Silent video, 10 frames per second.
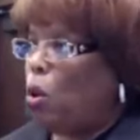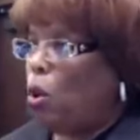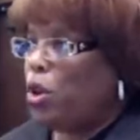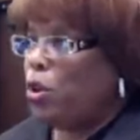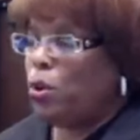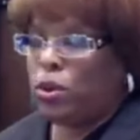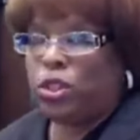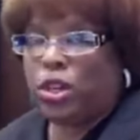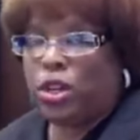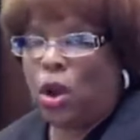or you
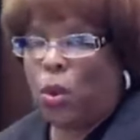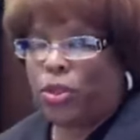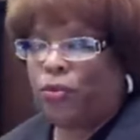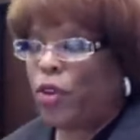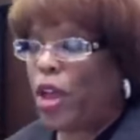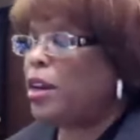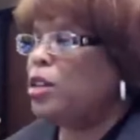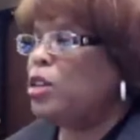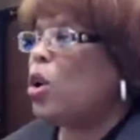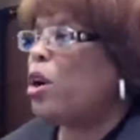to know what the
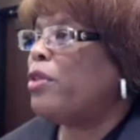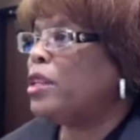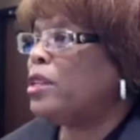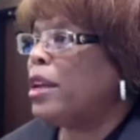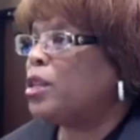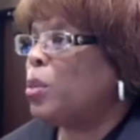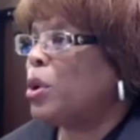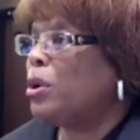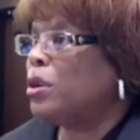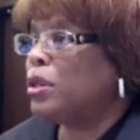findings are of his
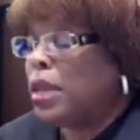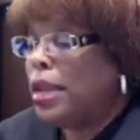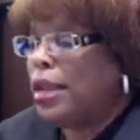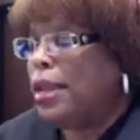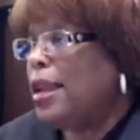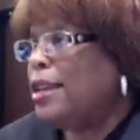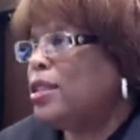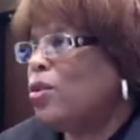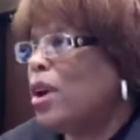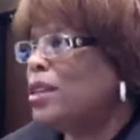experts, he
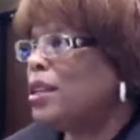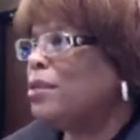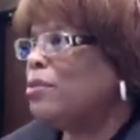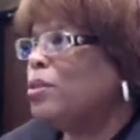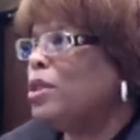has the right to